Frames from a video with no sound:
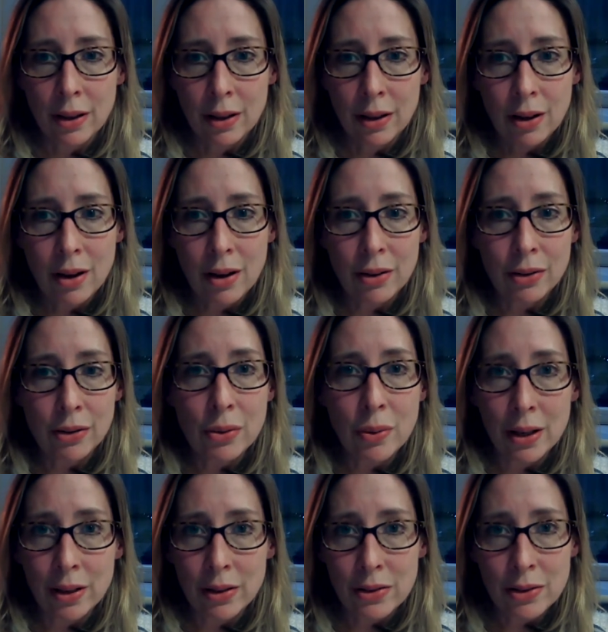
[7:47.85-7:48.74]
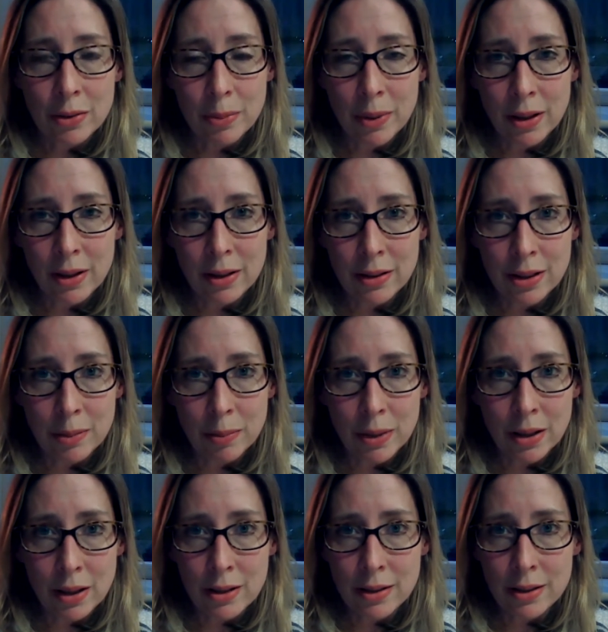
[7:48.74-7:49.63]
unquenched by the
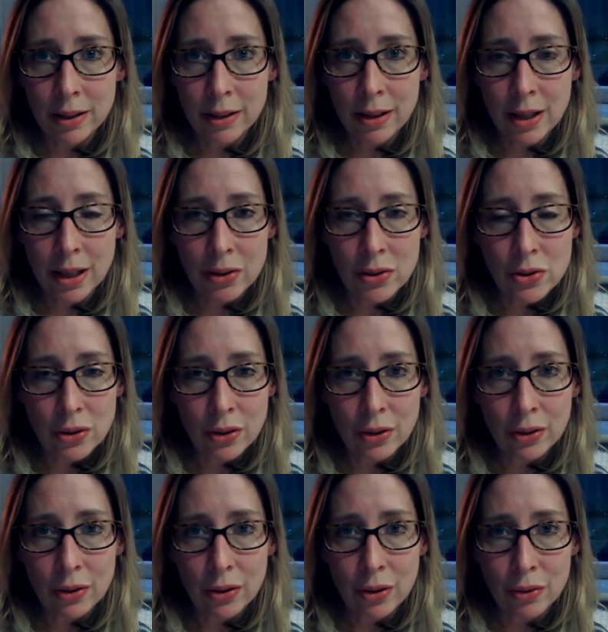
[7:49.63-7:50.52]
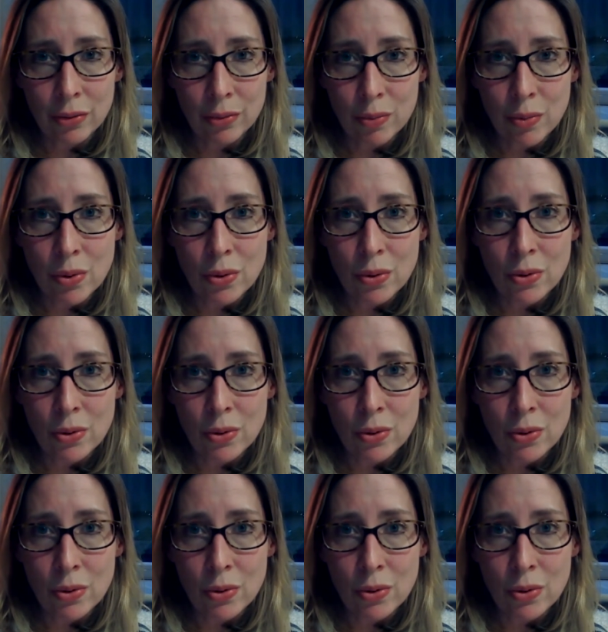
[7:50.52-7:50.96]
demonizing nature of war.